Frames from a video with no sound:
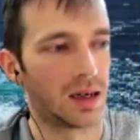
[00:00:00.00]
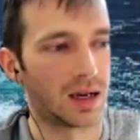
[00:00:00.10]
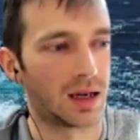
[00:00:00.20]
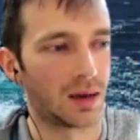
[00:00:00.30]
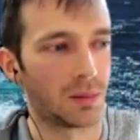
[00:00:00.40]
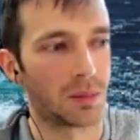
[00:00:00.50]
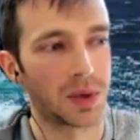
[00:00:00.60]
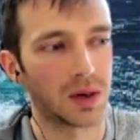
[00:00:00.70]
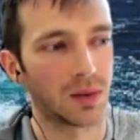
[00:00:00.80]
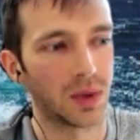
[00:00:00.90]

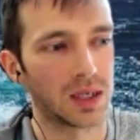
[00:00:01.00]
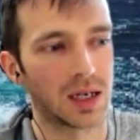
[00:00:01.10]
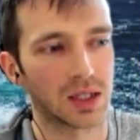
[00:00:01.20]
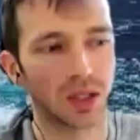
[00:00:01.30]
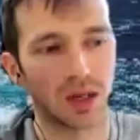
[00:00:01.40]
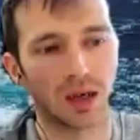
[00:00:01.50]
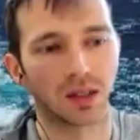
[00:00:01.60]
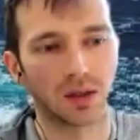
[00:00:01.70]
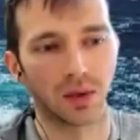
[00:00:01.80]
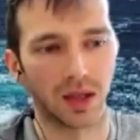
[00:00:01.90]
But we can actually
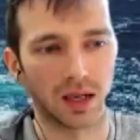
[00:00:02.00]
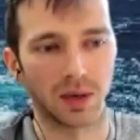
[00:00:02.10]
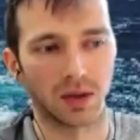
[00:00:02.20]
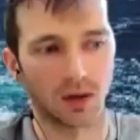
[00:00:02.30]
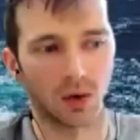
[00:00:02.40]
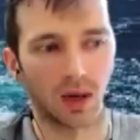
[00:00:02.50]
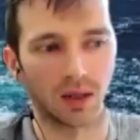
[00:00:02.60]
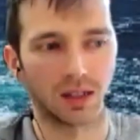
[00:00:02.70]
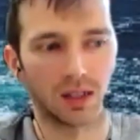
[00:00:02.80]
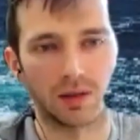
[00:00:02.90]
also think about the
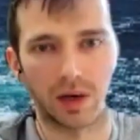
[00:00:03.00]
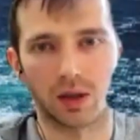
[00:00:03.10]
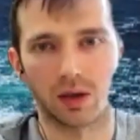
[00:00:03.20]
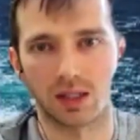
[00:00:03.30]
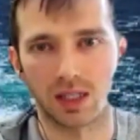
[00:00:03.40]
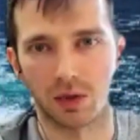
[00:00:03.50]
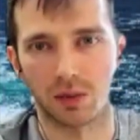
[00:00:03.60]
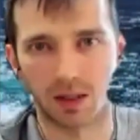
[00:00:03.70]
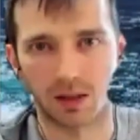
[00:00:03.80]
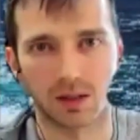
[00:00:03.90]
quality of our conceptual
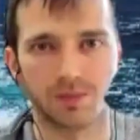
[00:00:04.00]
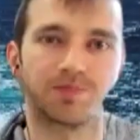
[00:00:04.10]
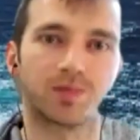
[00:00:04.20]
models.